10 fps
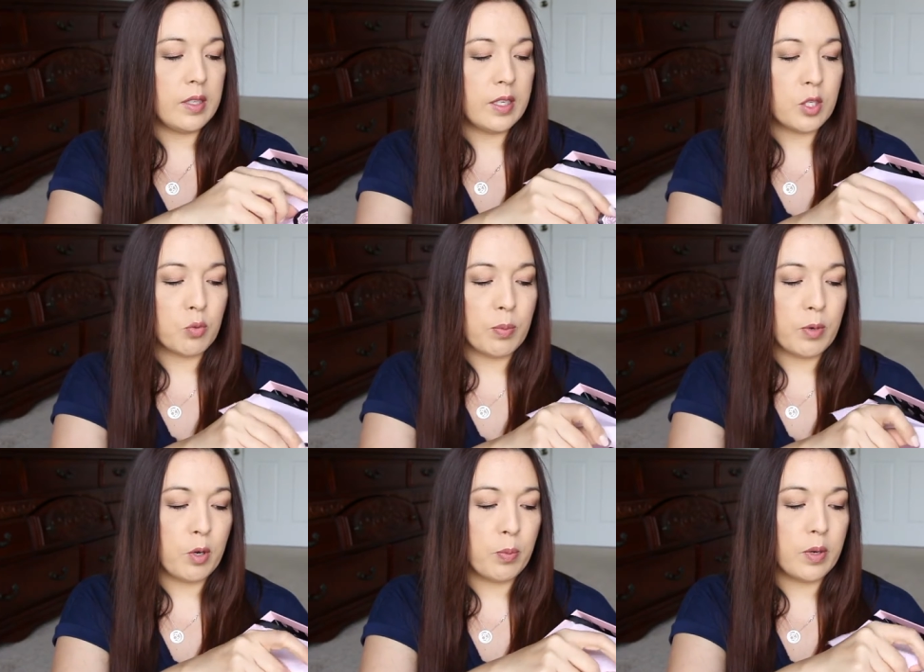and it's
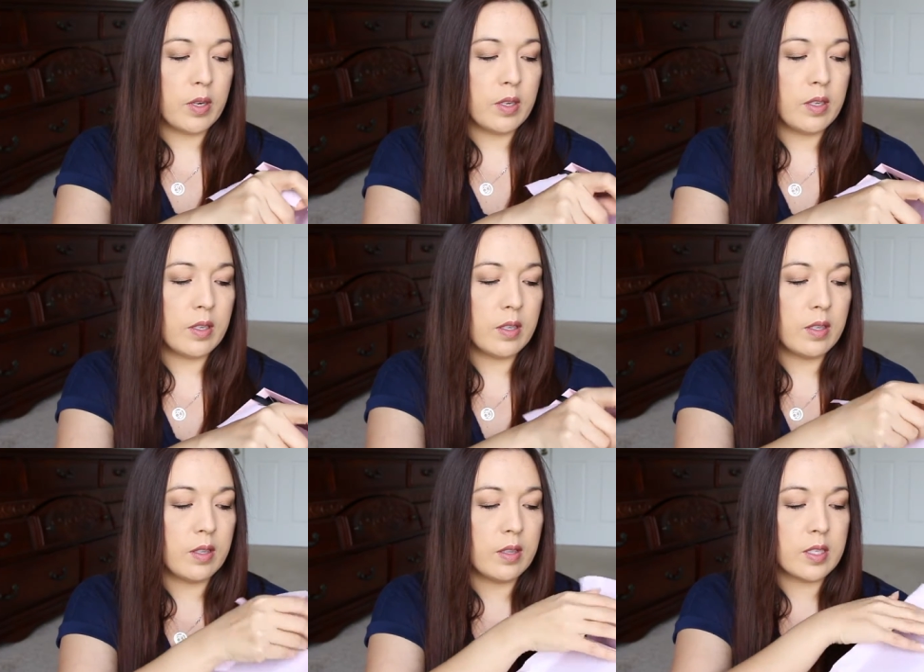ripped open
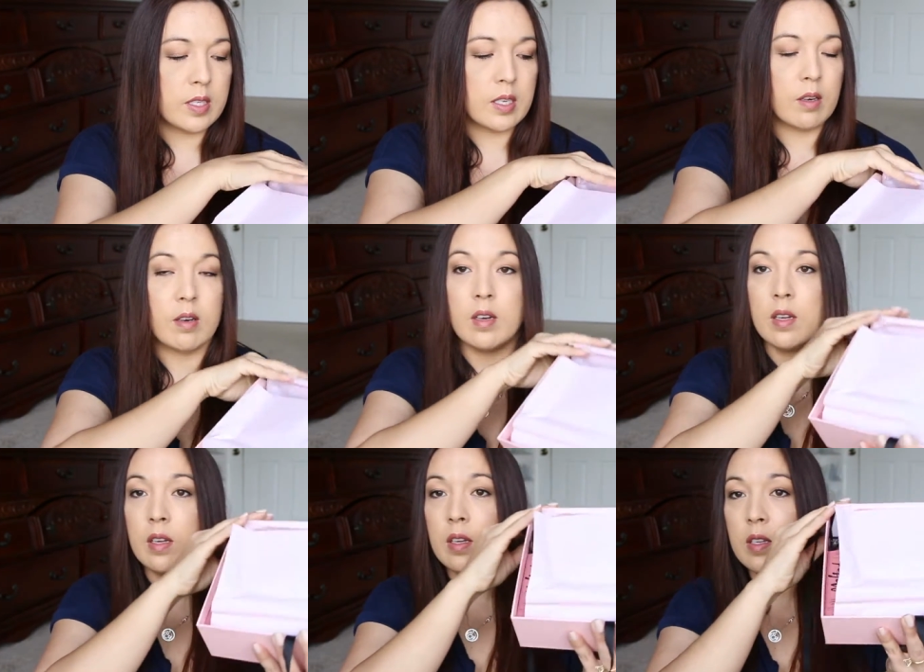this year.
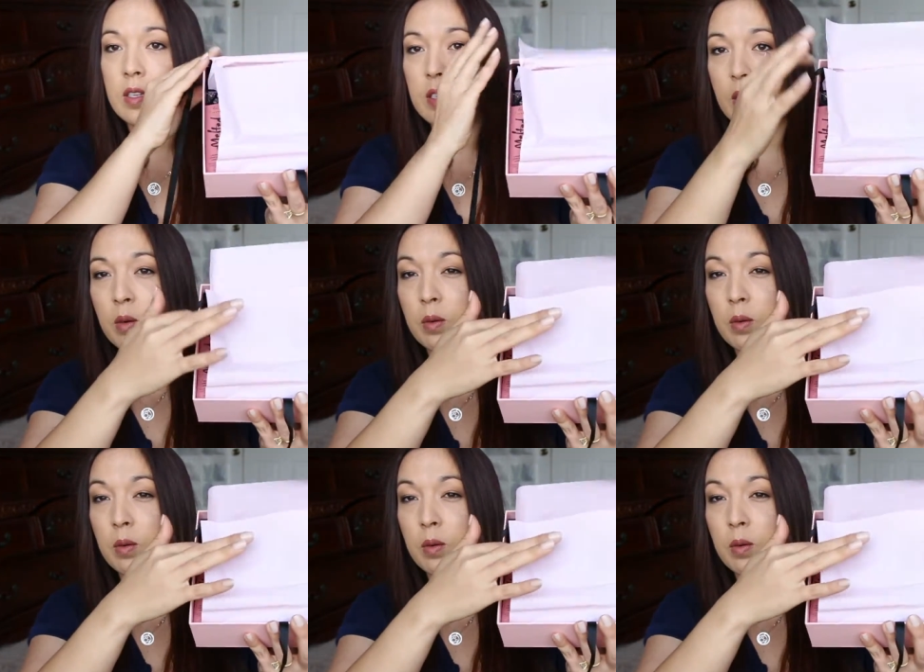So,